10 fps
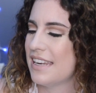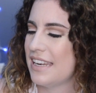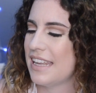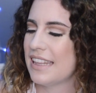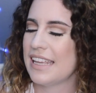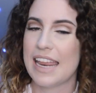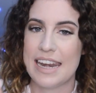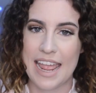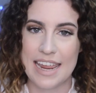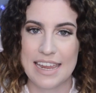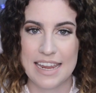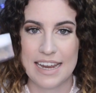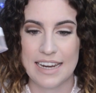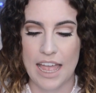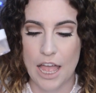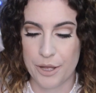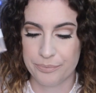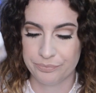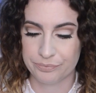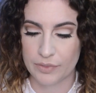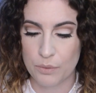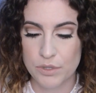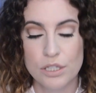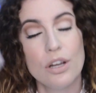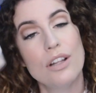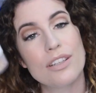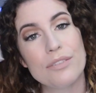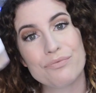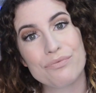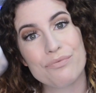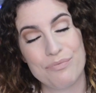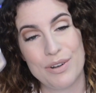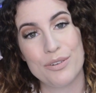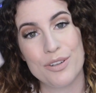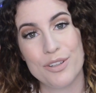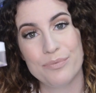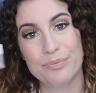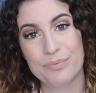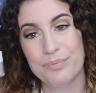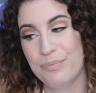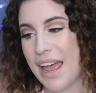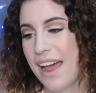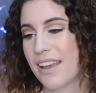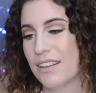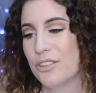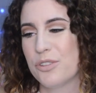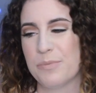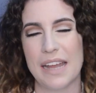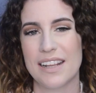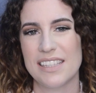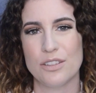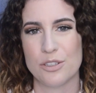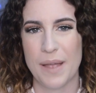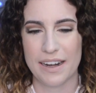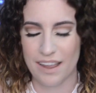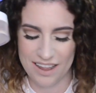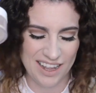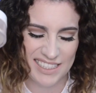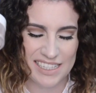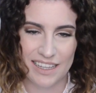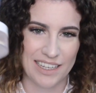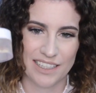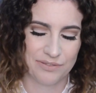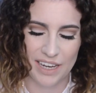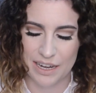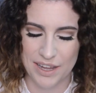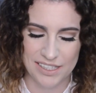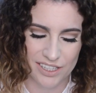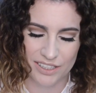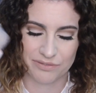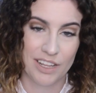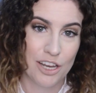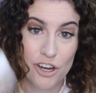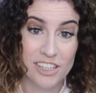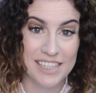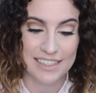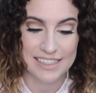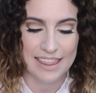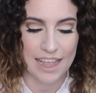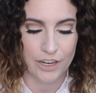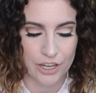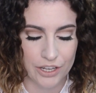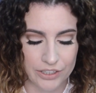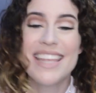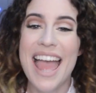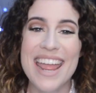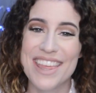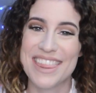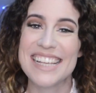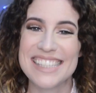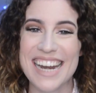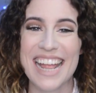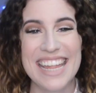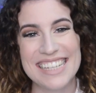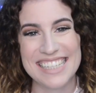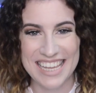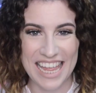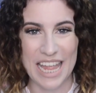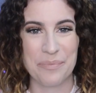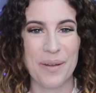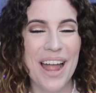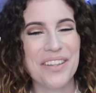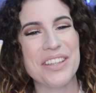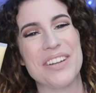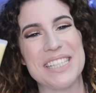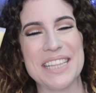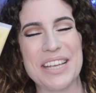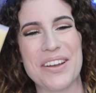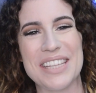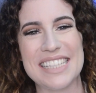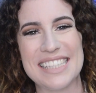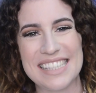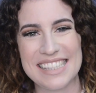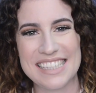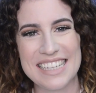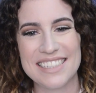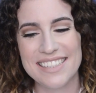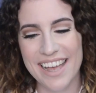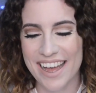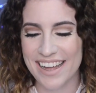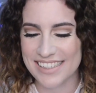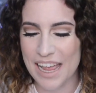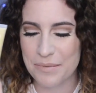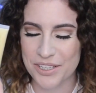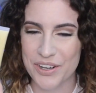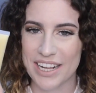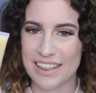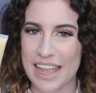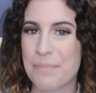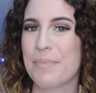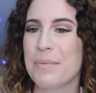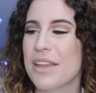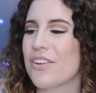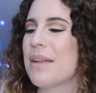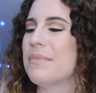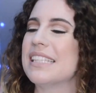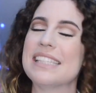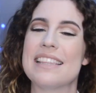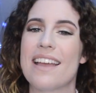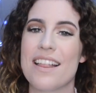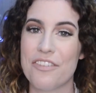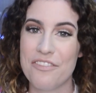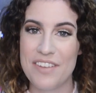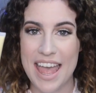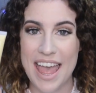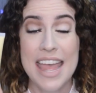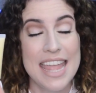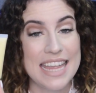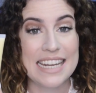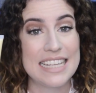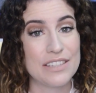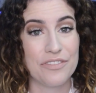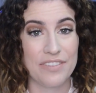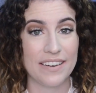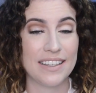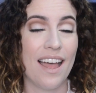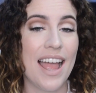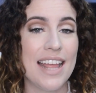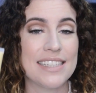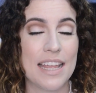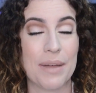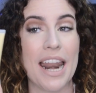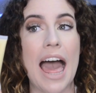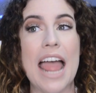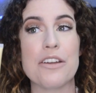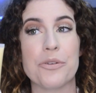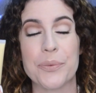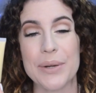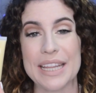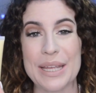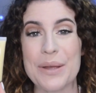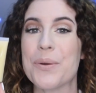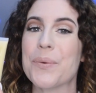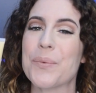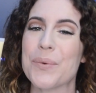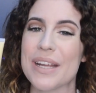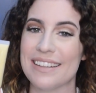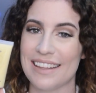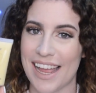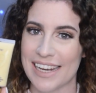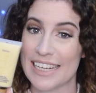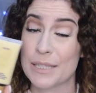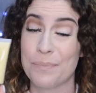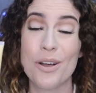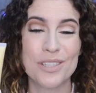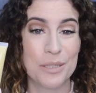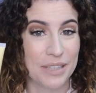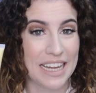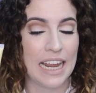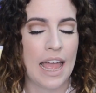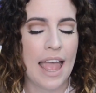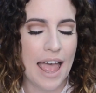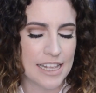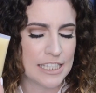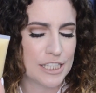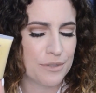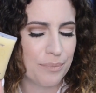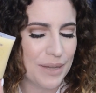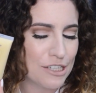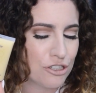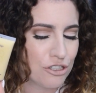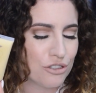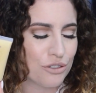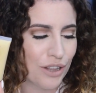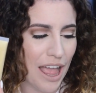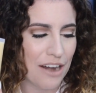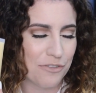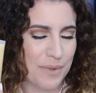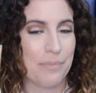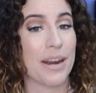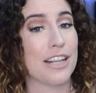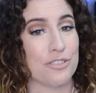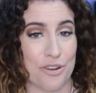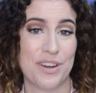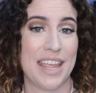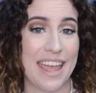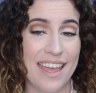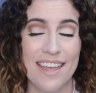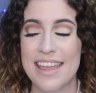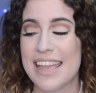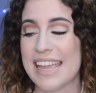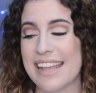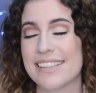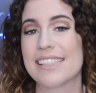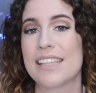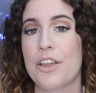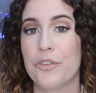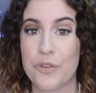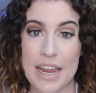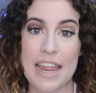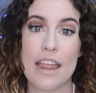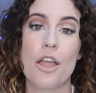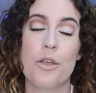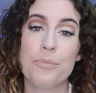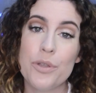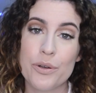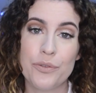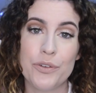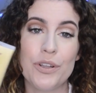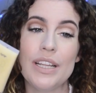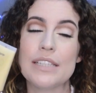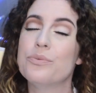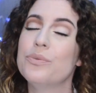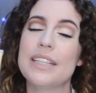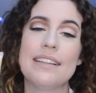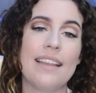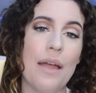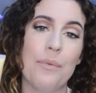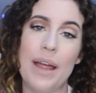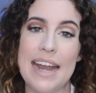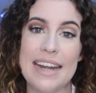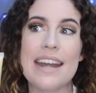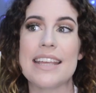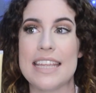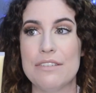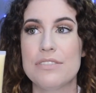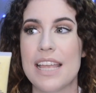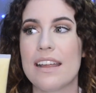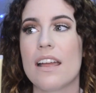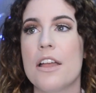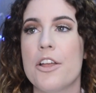Nearly Naked, what's it called? Mineral powder, loose powder. It's a loose powder. I didn't like it anyway, so not sad to see that go. Yay, things that I get to keep. I only recently got this. This is the Tarte Amazonian Clay BB Cream. This is in the colour Fair. It is very light, but I really, really like it. It's possibly a smidge too light for me, but I don't care. It's freaking beautiful. It's really lightweight, and it gives like,